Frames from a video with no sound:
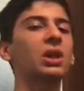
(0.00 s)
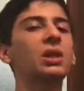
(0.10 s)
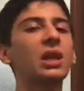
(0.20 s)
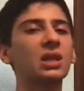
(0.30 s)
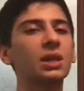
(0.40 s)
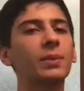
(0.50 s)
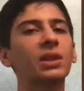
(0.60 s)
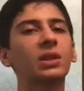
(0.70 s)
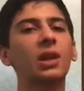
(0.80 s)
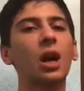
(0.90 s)
it doesn't
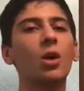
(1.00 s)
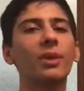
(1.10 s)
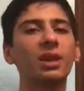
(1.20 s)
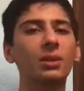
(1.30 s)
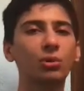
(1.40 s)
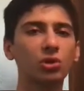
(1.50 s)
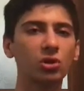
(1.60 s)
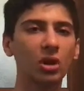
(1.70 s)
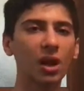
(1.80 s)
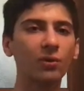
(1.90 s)
matter how many inputs
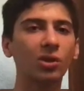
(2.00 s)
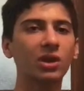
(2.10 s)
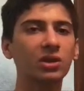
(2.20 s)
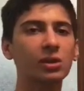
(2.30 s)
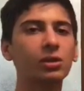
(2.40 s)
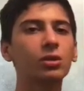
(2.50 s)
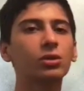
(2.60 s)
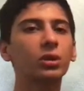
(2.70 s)
you have, you can still use